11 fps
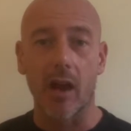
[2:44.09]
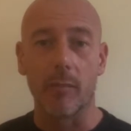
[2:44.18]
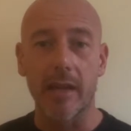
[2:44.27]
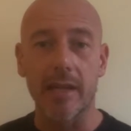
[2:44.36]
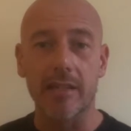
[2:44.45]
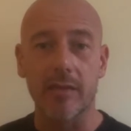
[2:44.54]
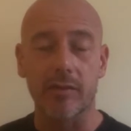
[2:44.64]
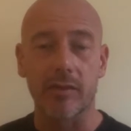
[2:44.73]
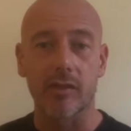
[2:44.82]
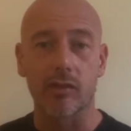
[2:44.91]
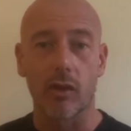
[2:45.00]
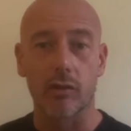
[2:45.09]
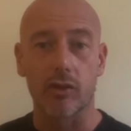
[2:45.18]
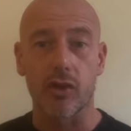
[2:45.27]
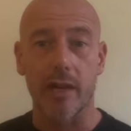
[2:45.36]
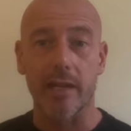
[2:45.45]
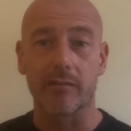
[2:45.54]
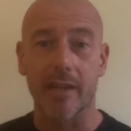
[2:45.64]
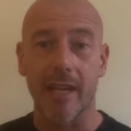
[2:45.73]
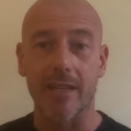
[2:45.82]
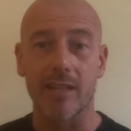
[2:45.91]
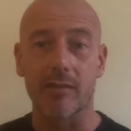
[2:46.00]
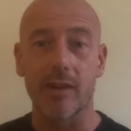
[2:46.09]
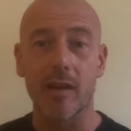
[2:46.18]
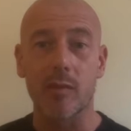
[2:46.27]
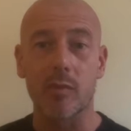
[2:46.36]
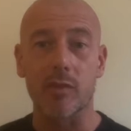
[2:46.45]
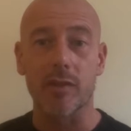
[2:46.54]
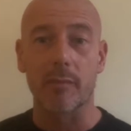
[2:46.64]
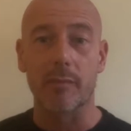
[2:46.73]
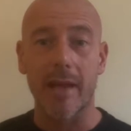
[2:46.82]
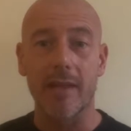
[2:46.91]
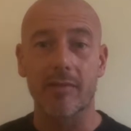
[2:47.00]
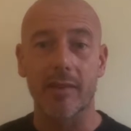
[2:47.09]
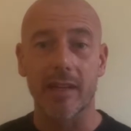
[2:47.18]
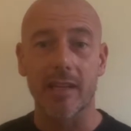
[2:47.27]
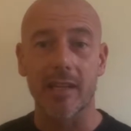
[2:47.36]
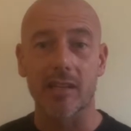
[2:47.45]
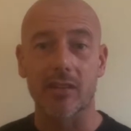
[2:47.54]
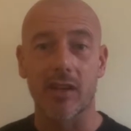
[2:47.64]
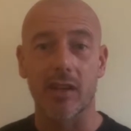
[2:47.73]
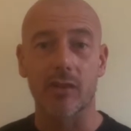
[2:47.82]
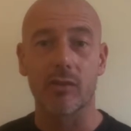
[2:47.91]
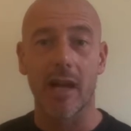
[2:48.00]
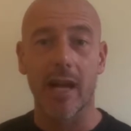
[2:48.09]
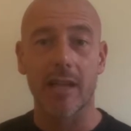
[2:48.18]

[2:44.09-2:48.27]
are many different non-training related variables that may affect the internal